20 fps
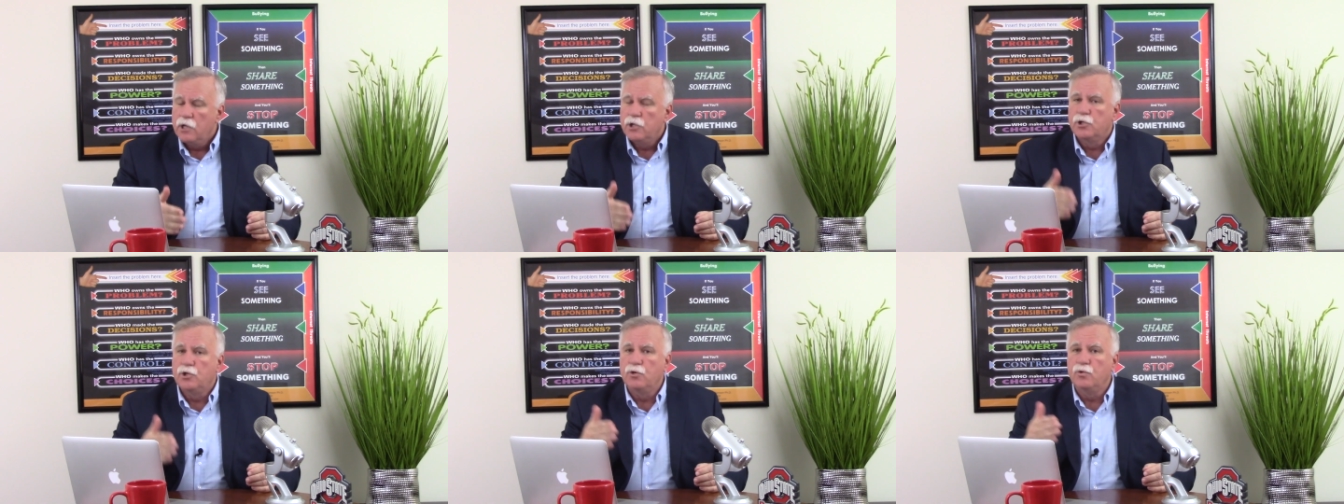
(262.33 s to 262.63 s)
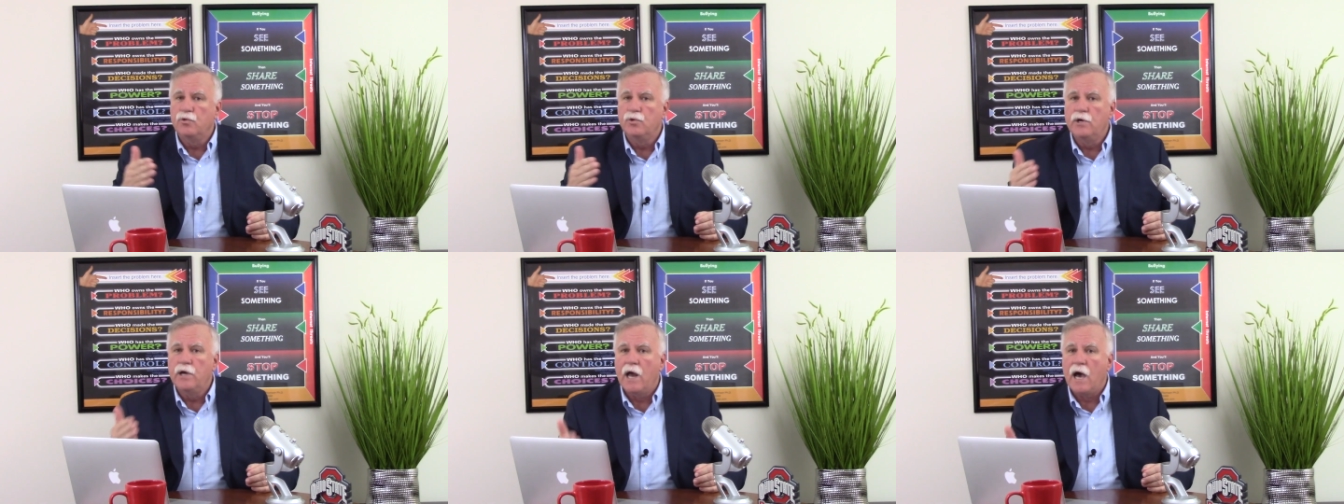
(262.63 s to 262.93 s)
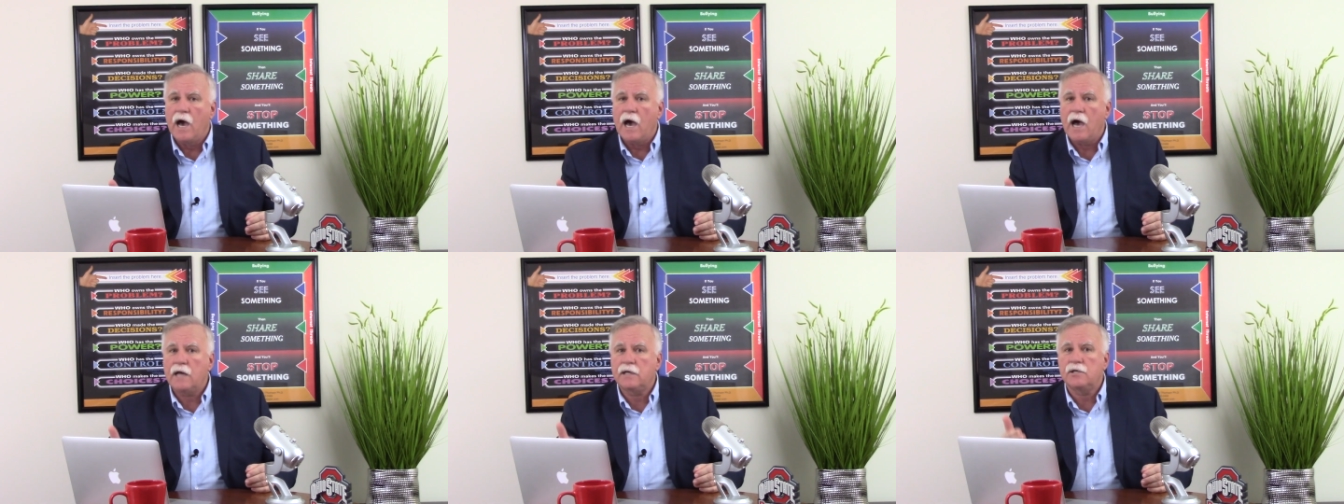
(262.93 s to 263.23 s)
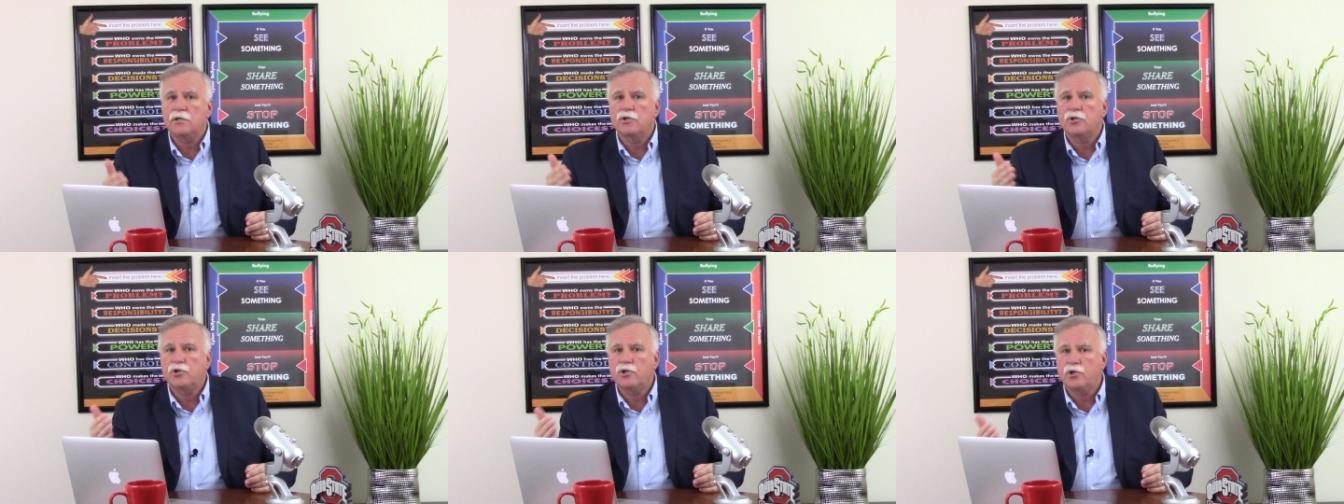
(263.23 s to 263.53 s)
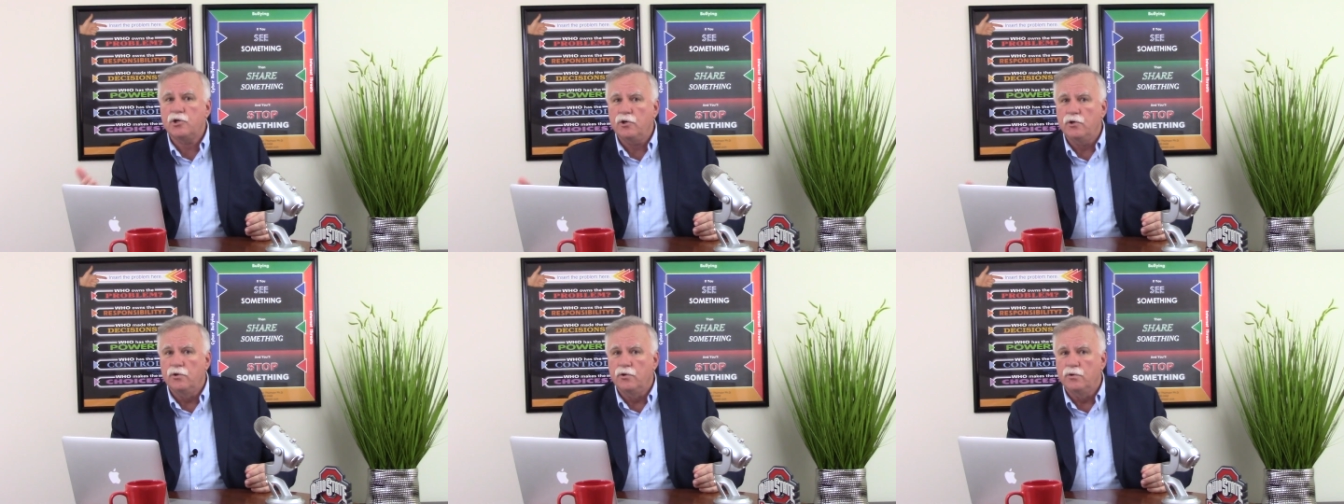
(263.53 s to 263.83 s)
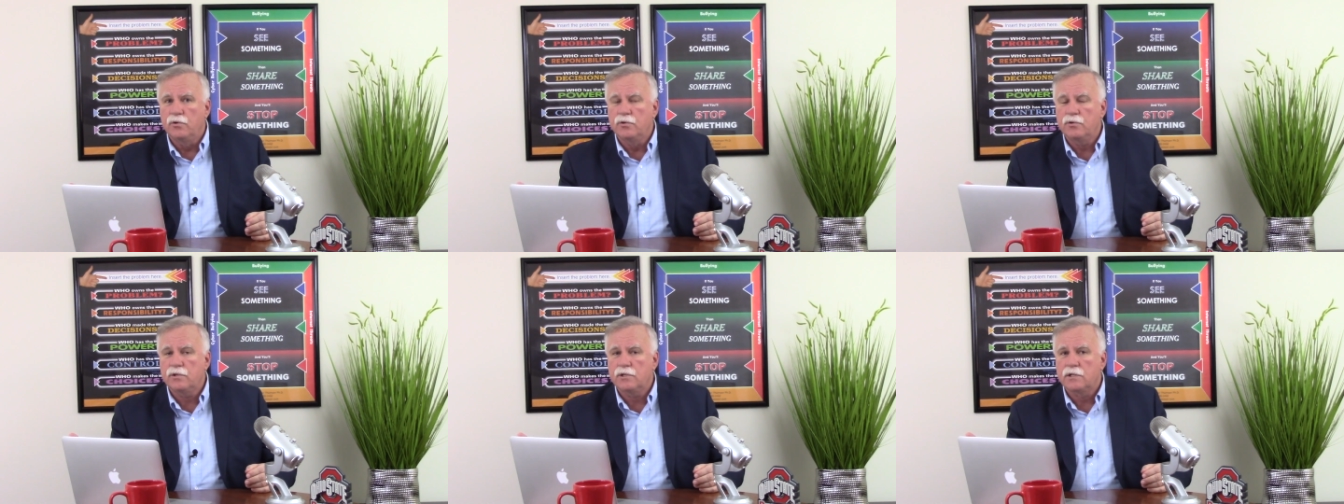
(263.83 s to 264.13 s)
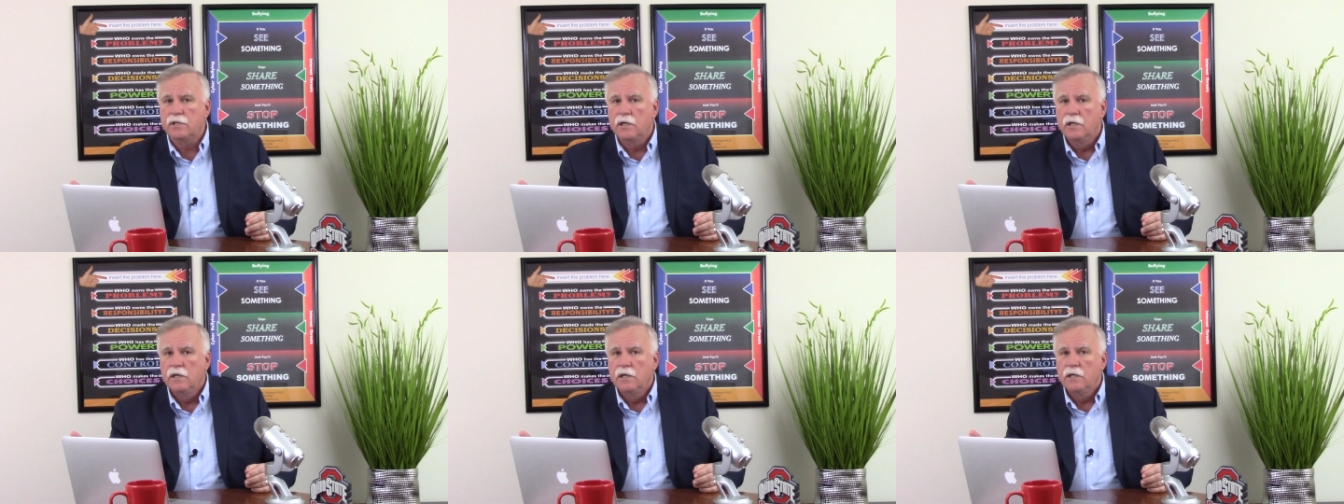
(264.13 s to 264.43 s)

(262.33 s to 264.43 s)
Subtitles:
do not choose